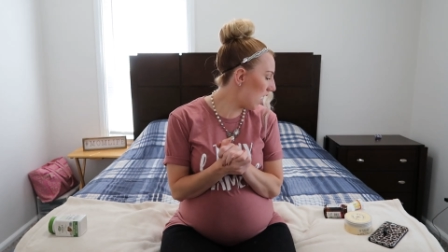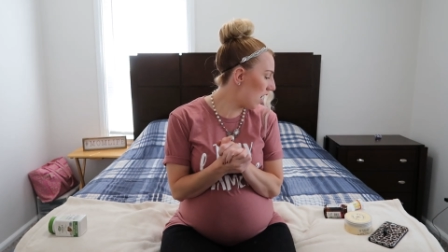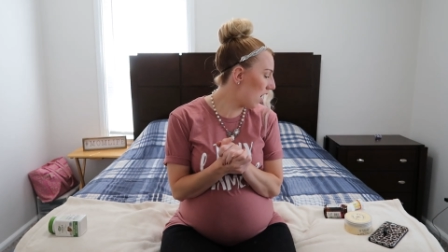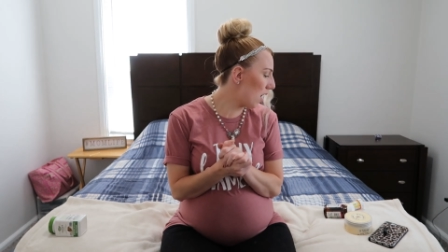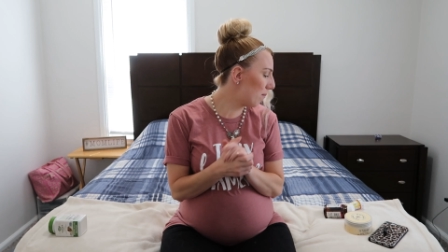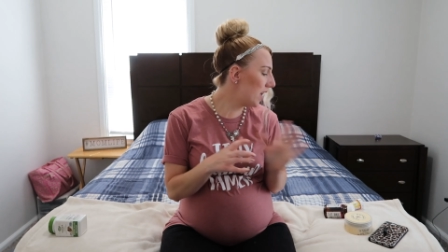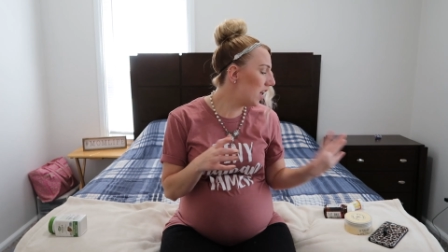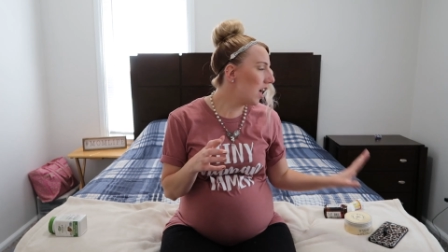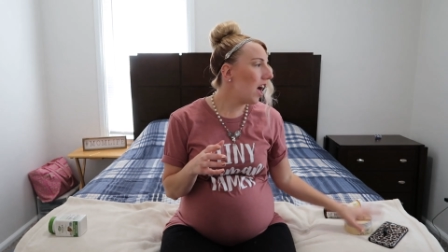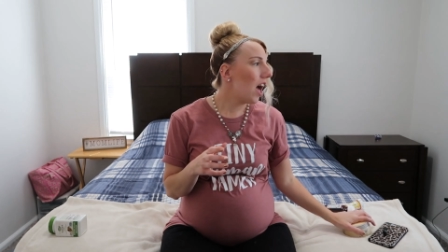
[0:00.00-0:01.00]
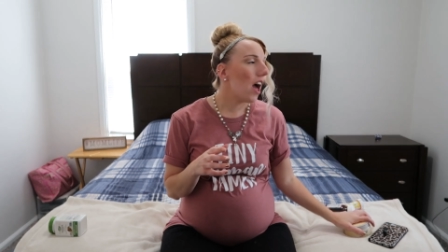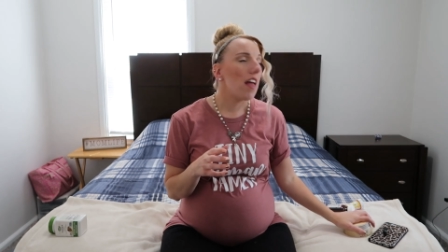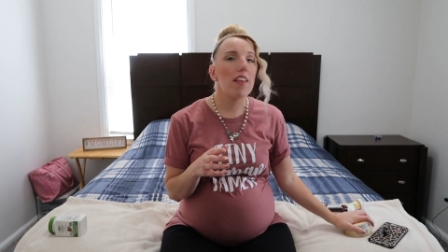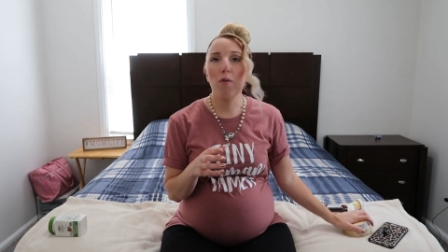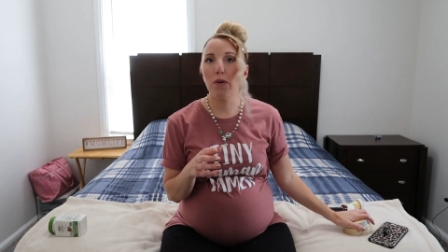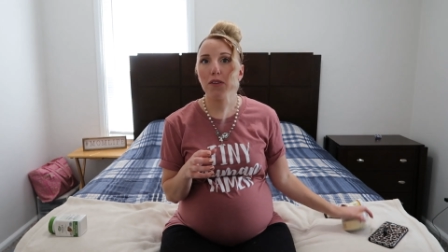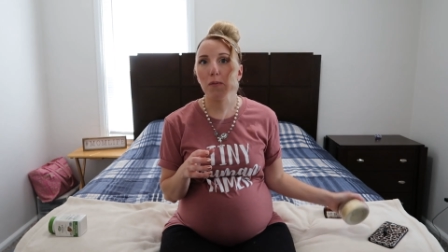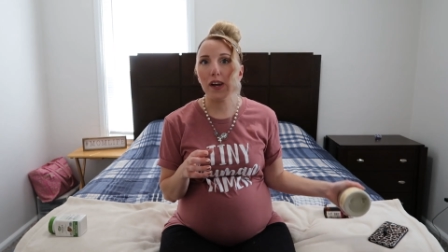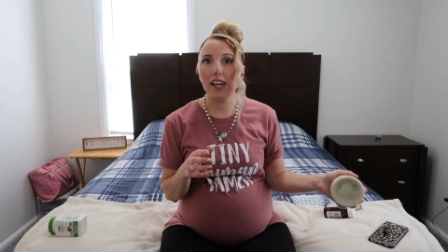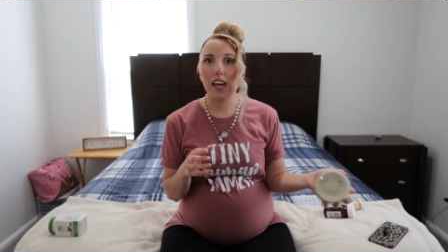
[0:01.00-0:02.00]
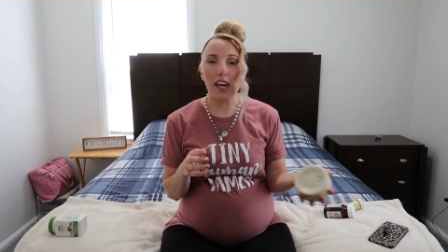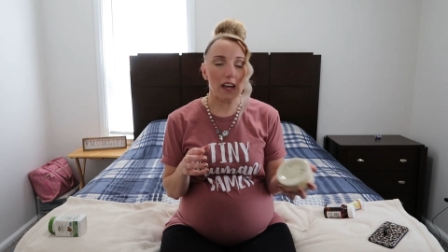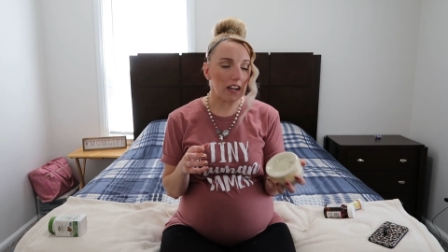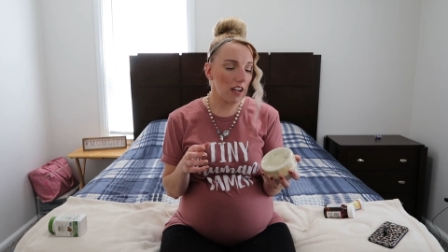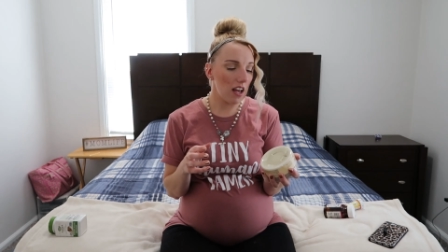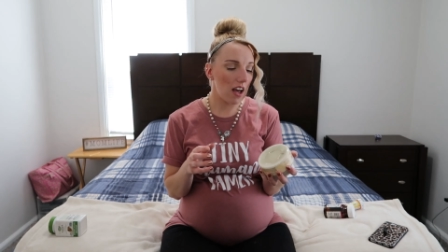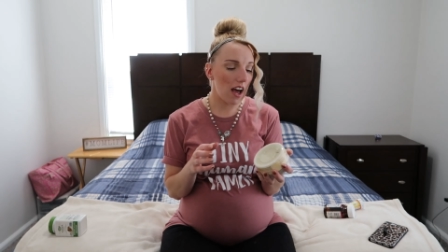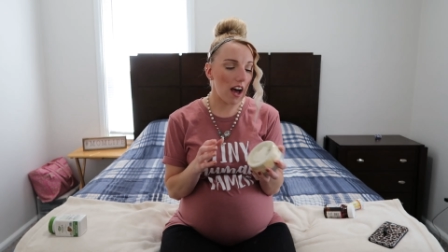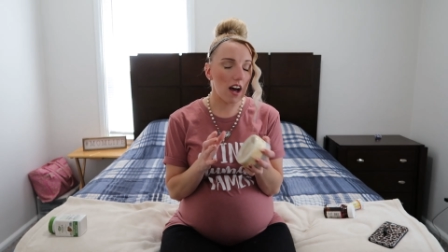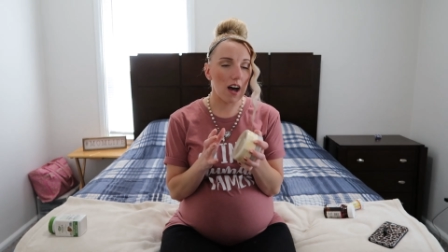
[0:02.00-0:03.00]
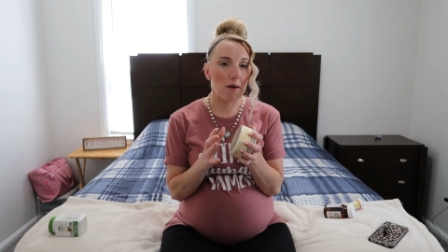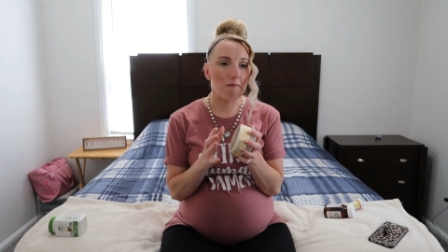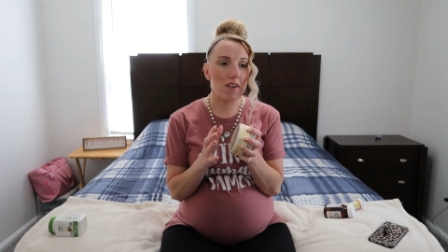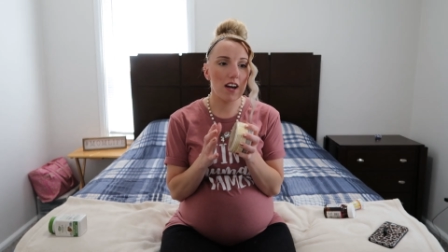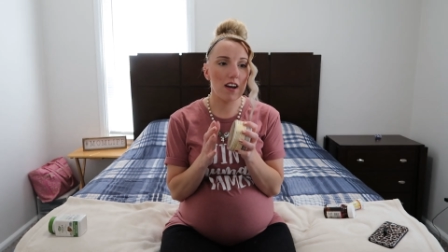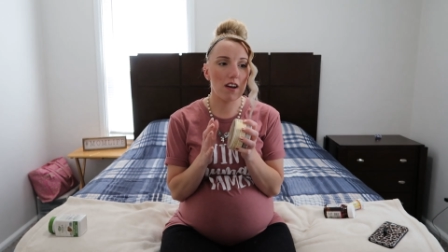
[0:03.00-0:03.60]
Um, and then with the weight gain, um,